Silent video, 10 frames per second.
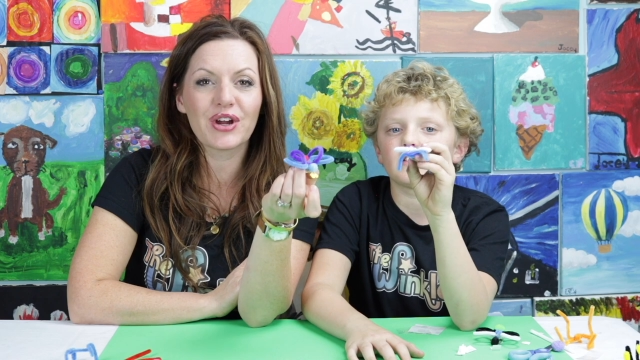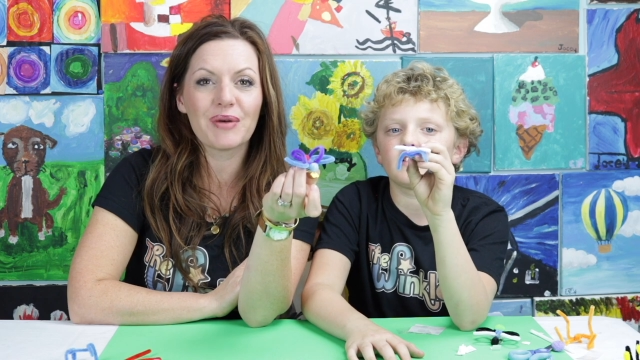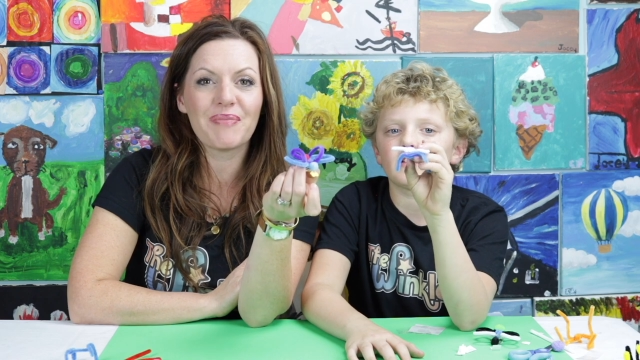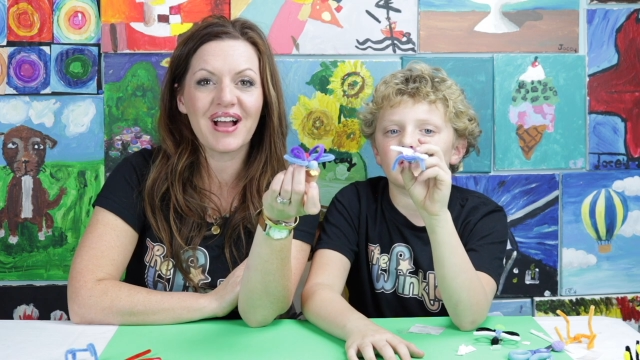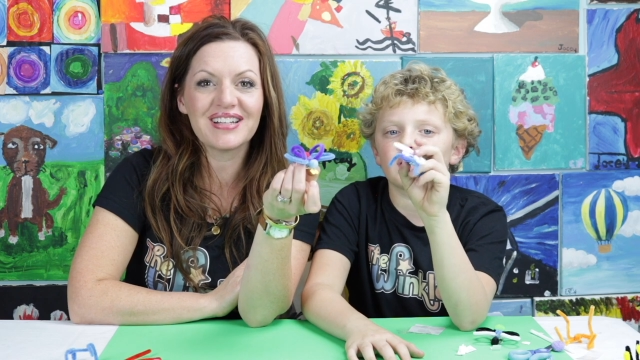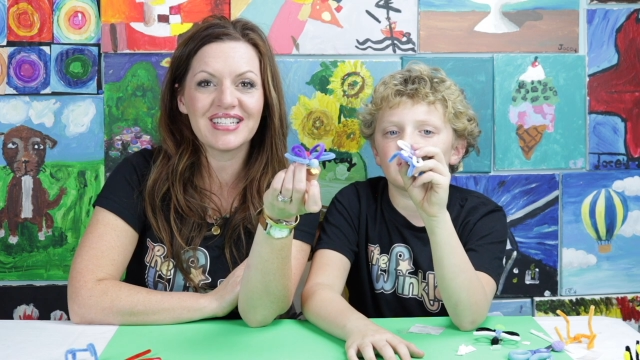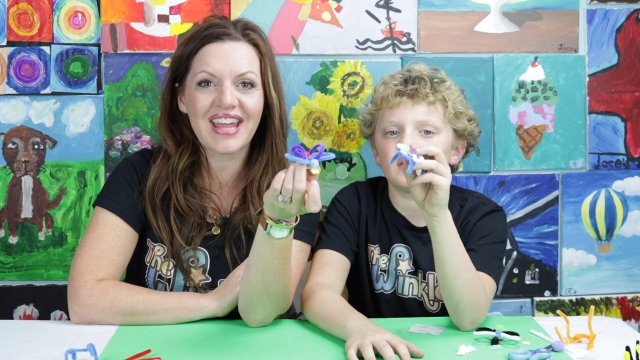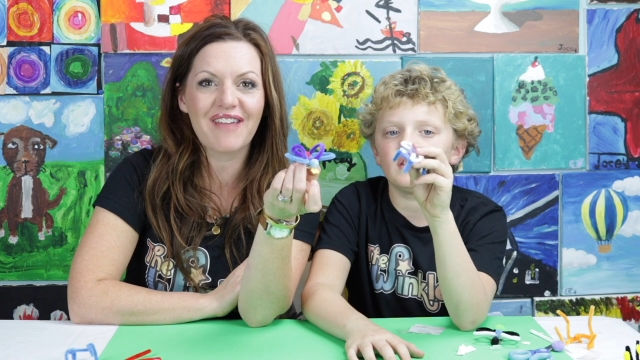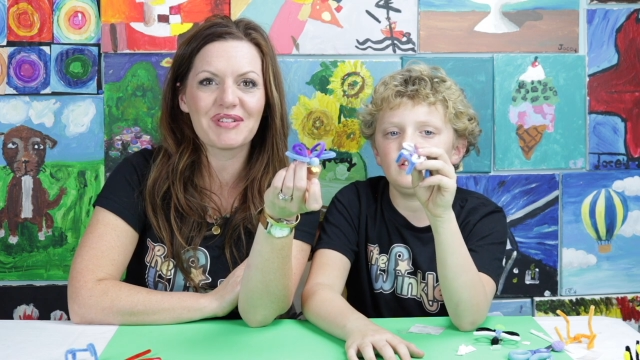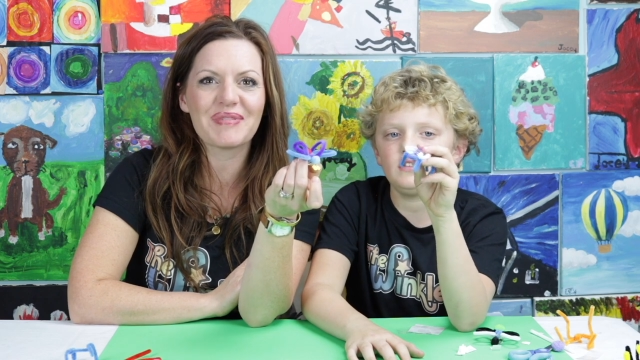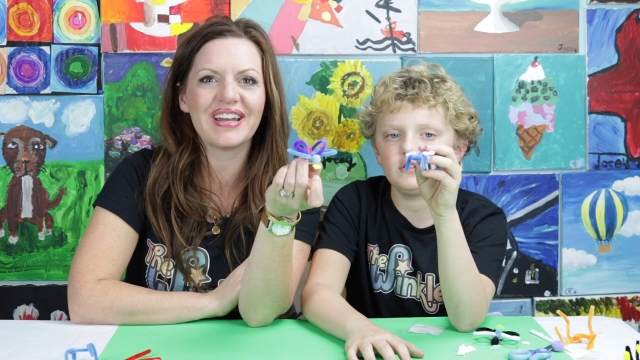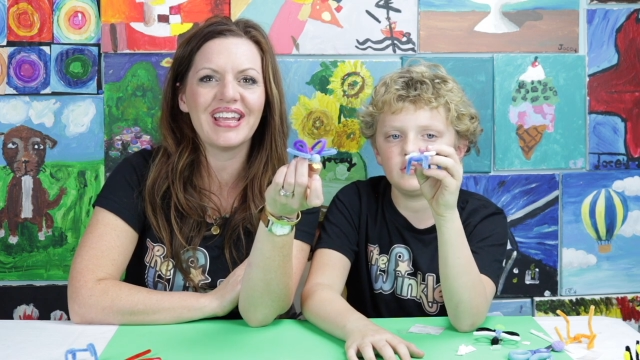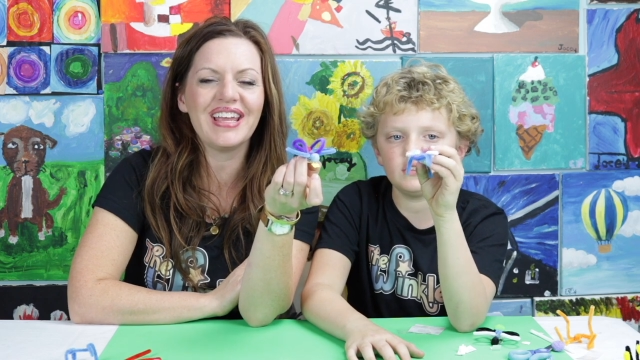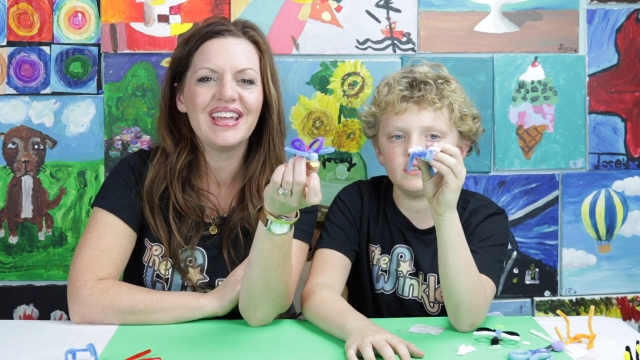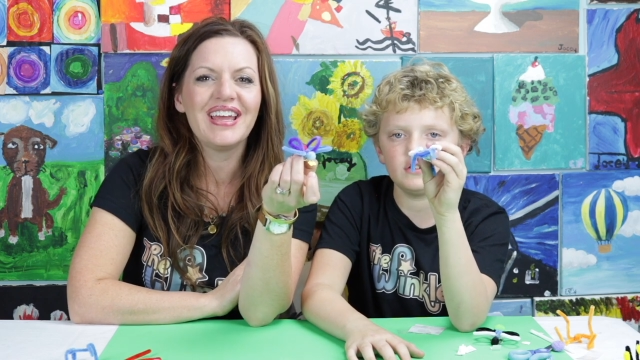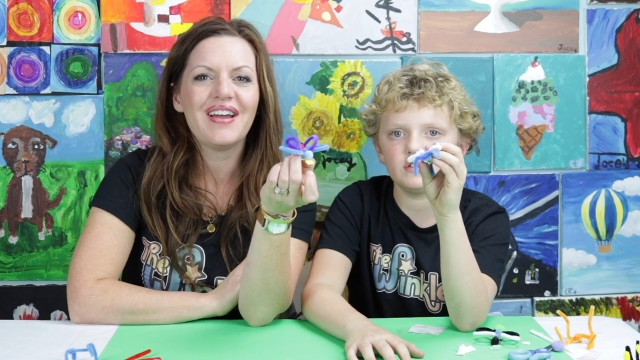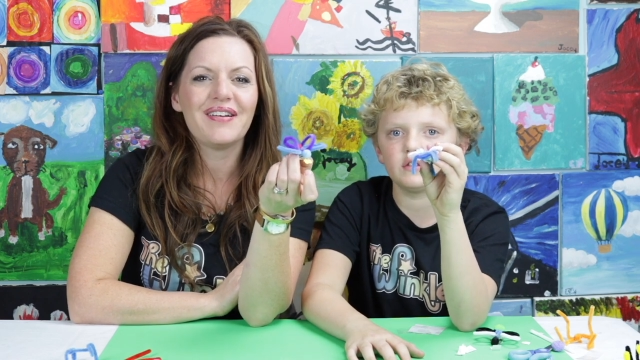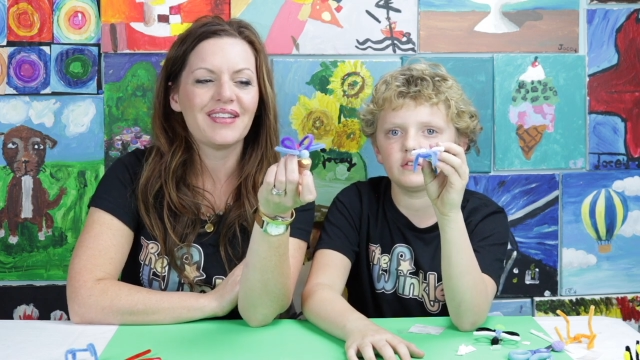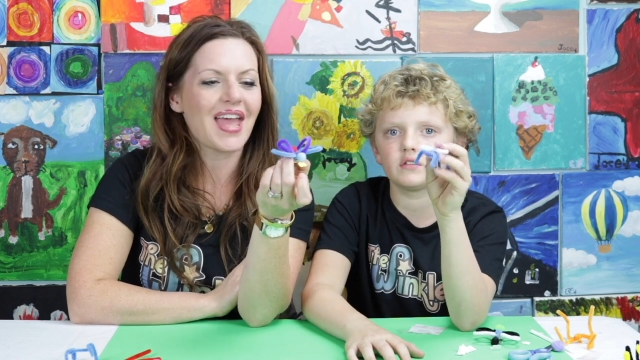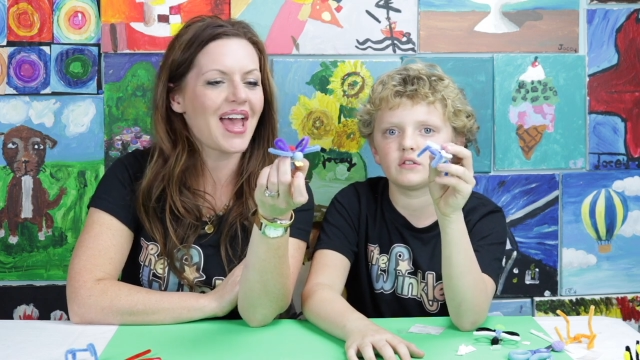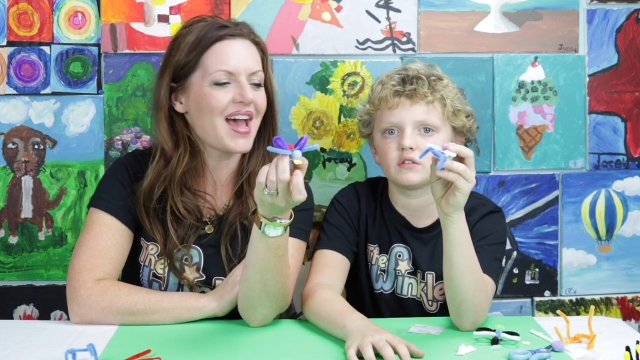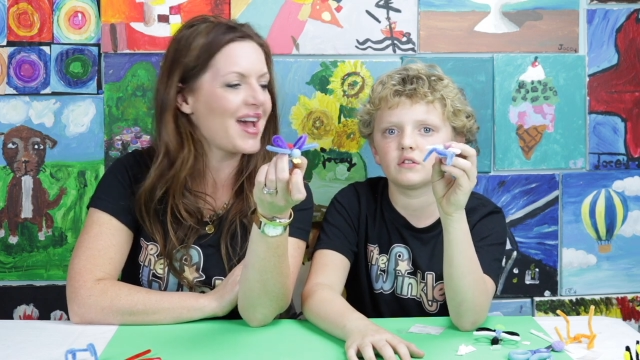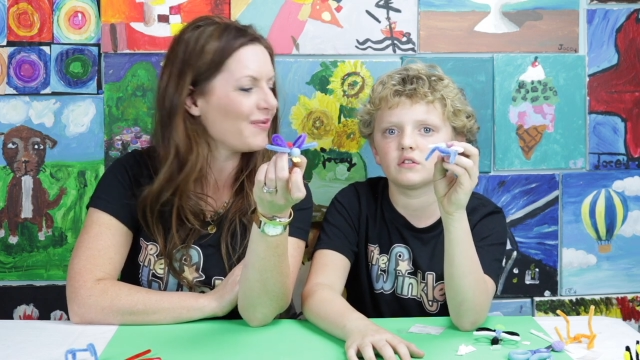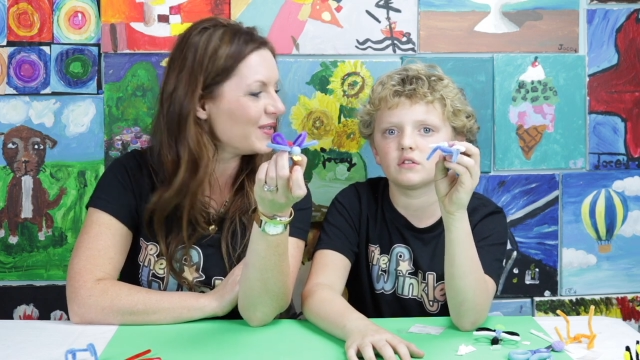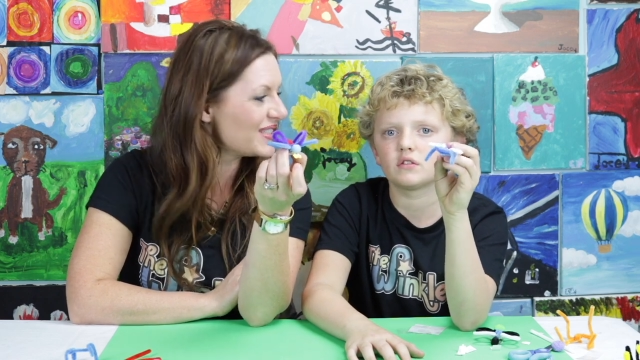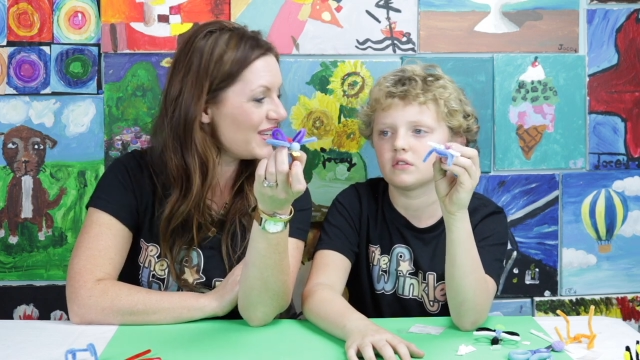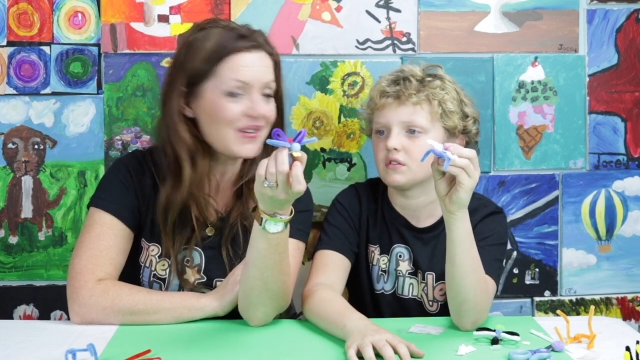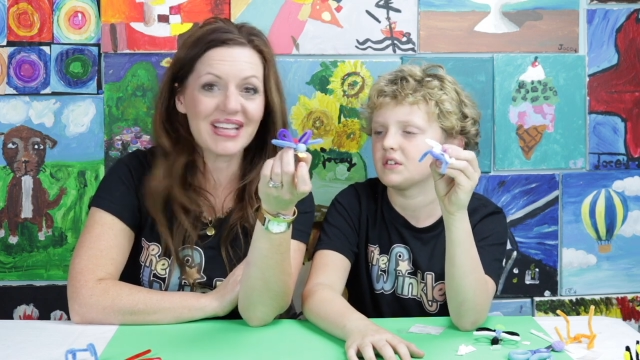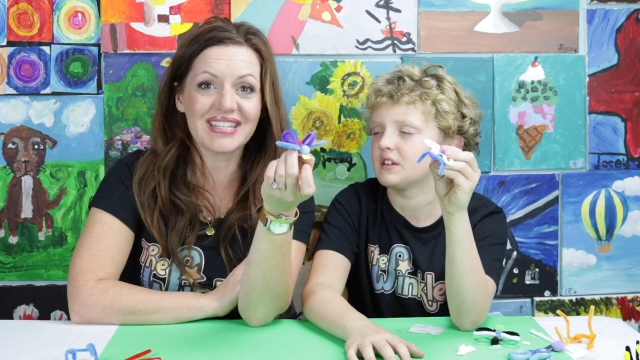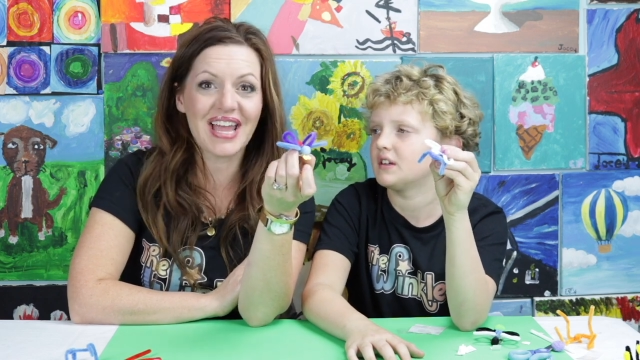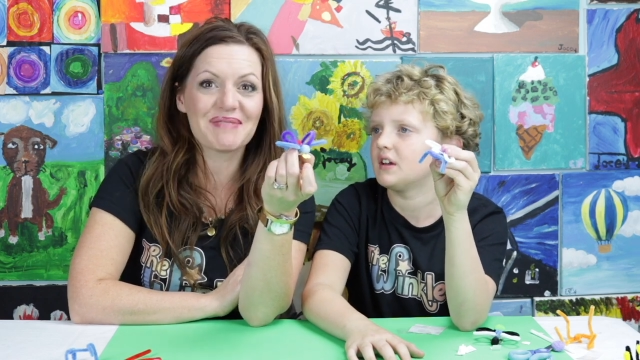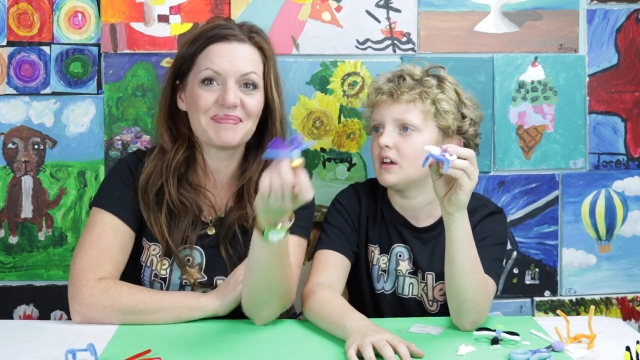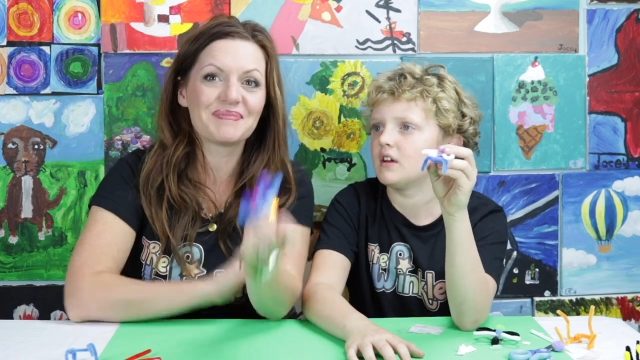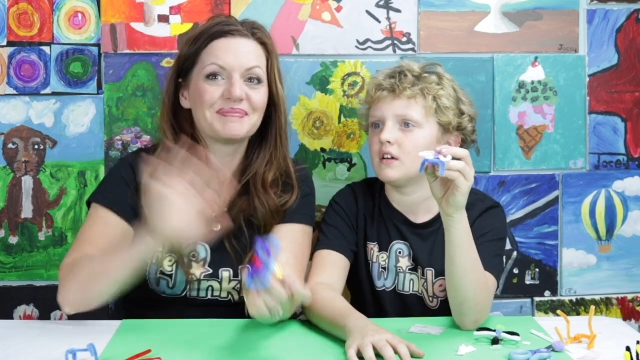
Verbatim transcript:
Speaker 1: your bug today, everybody. And we'll see you next time.